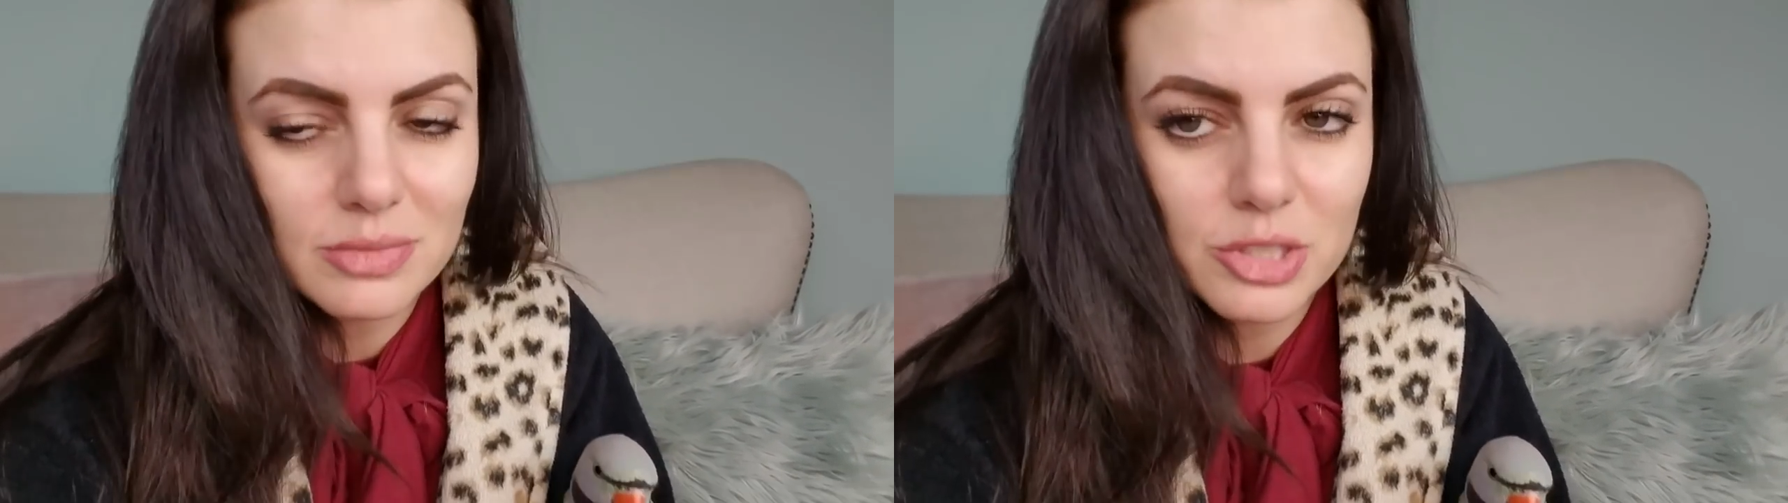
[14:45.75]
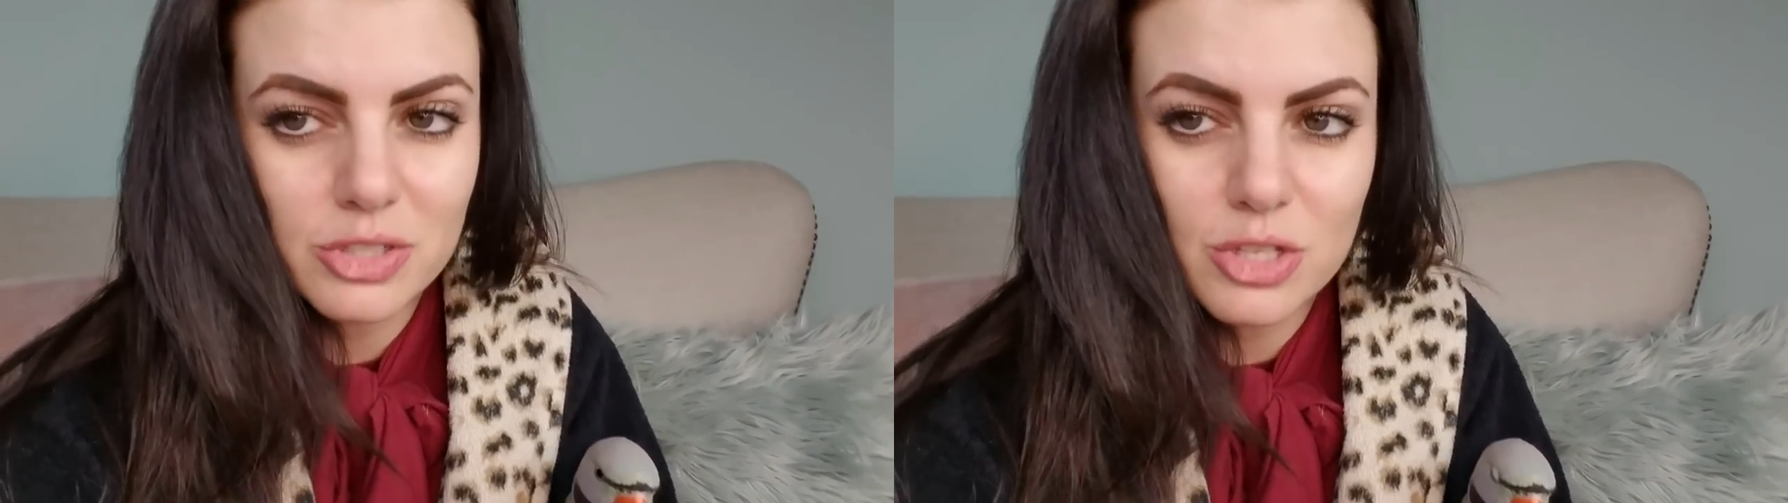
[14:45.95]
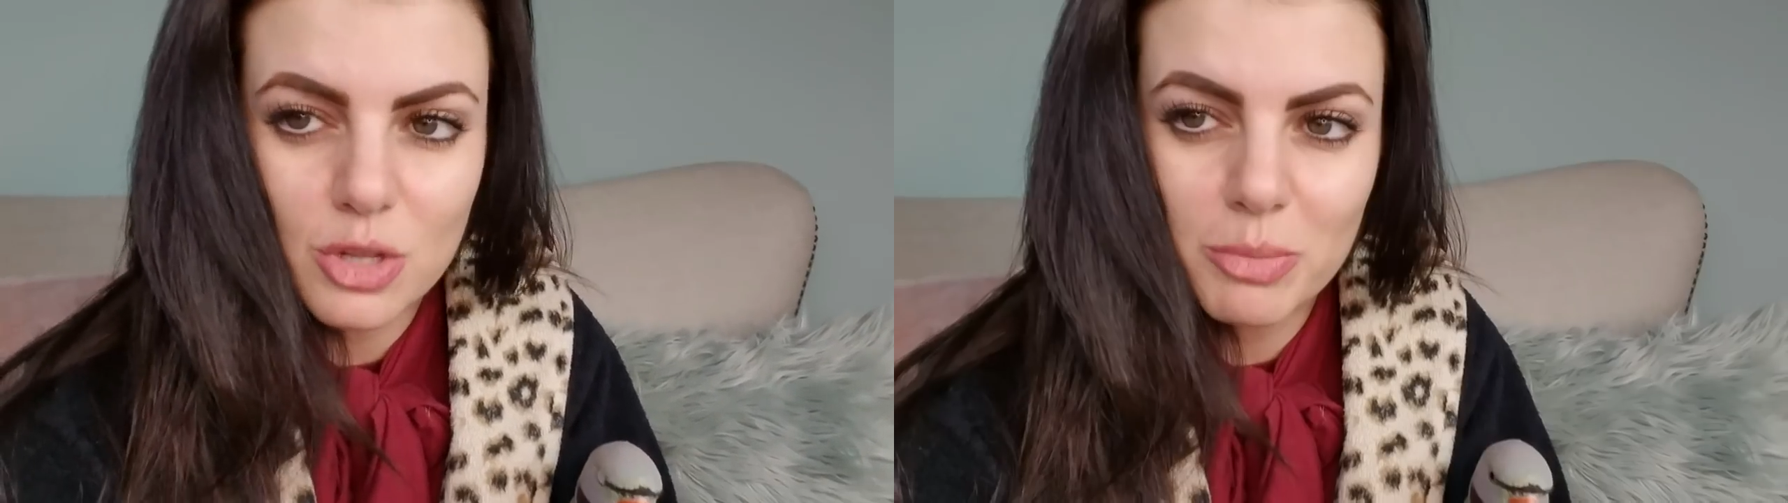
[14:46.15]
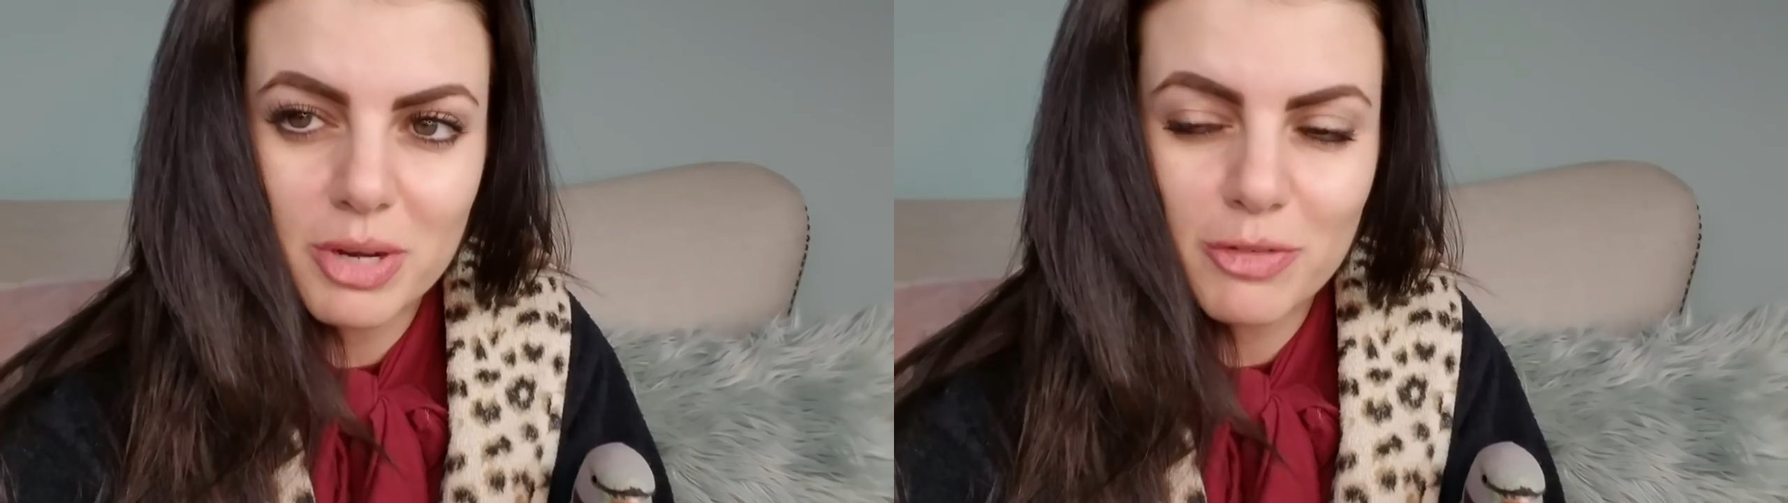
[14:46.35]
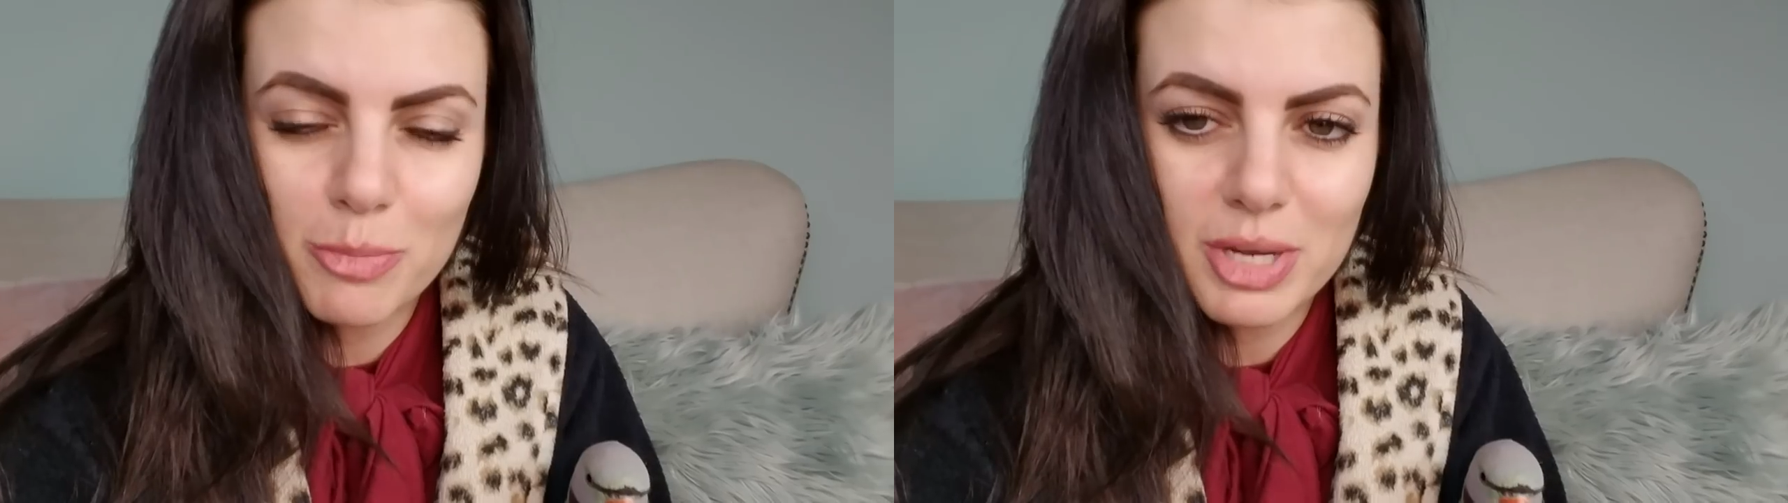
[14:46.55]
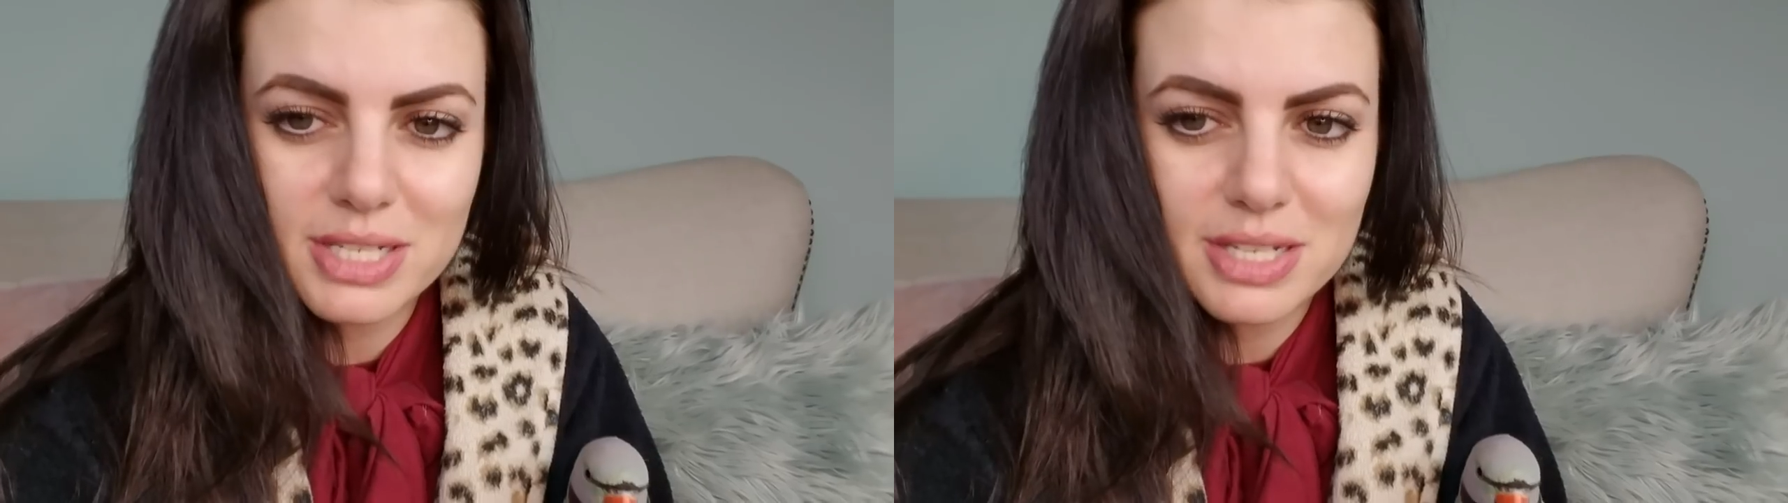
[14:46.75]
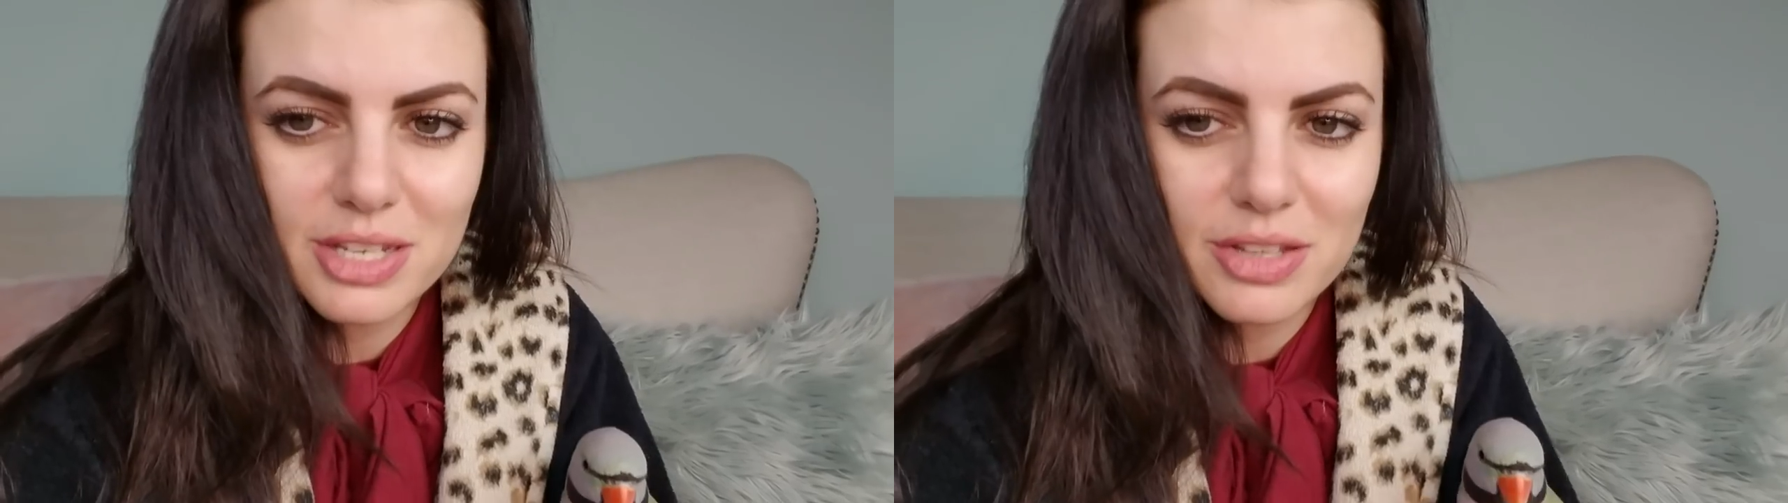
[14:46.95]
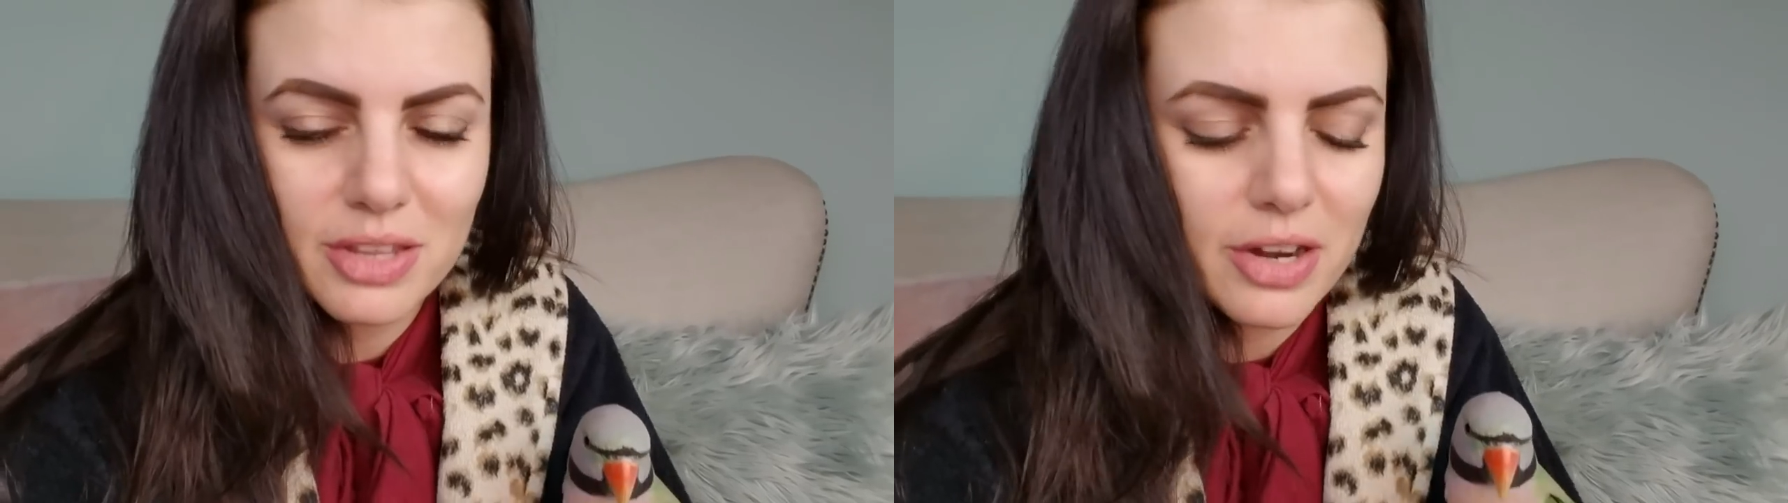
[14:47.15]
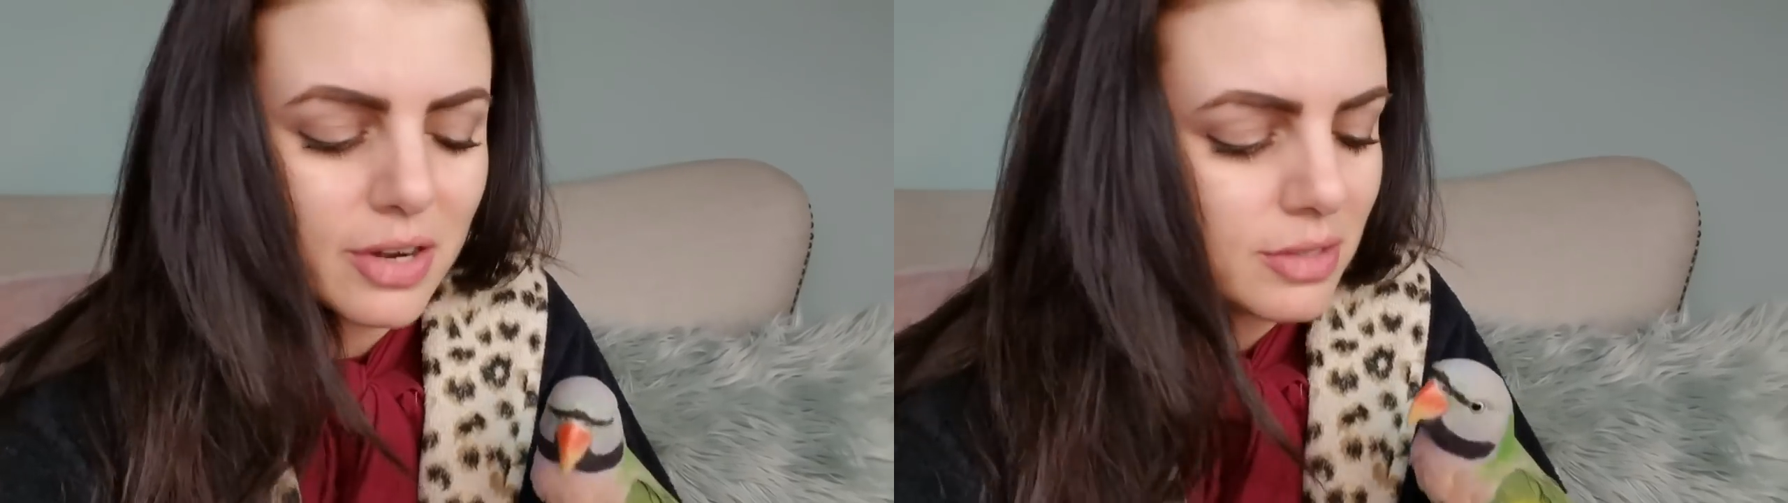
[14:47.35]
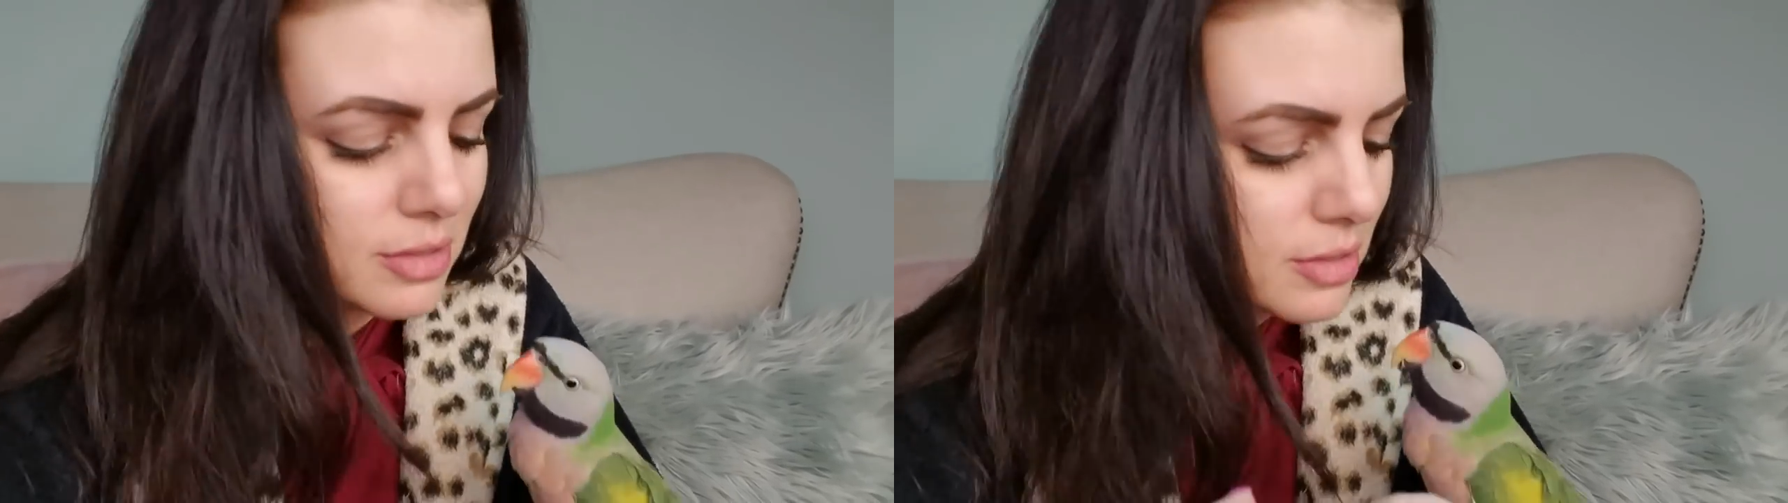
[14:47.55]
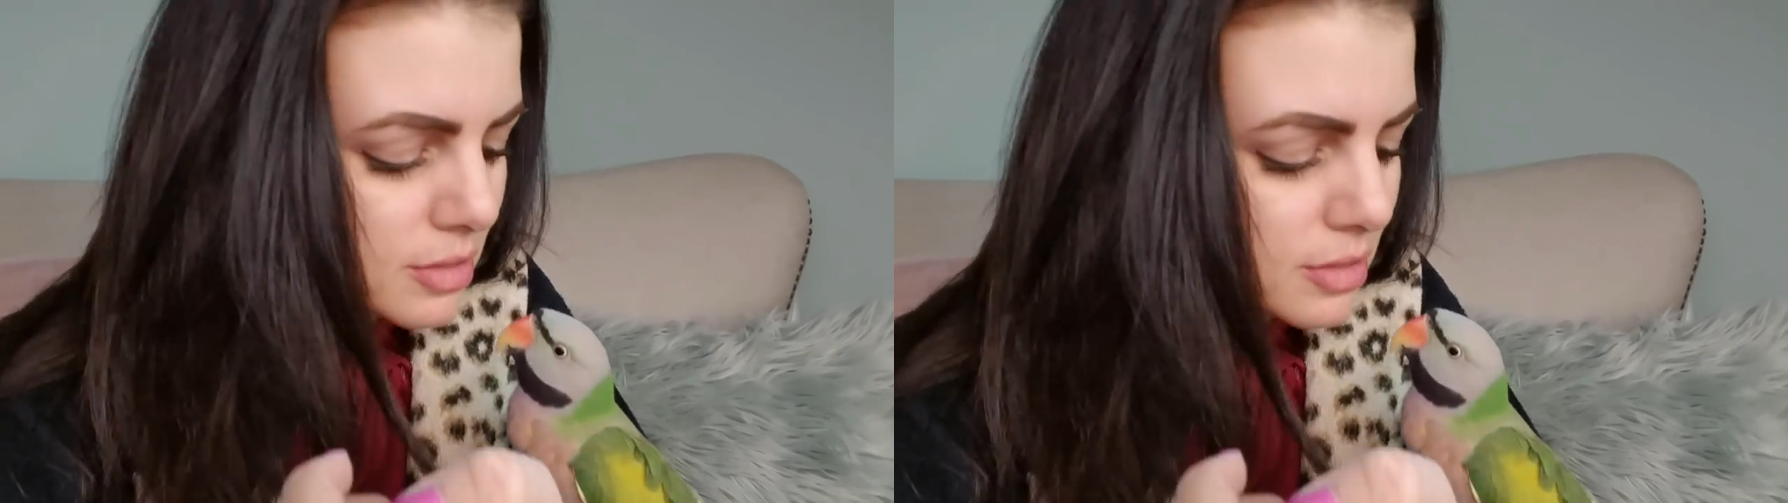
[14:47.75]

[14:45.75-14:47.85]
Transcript: There's a little bit of a buzzkill there,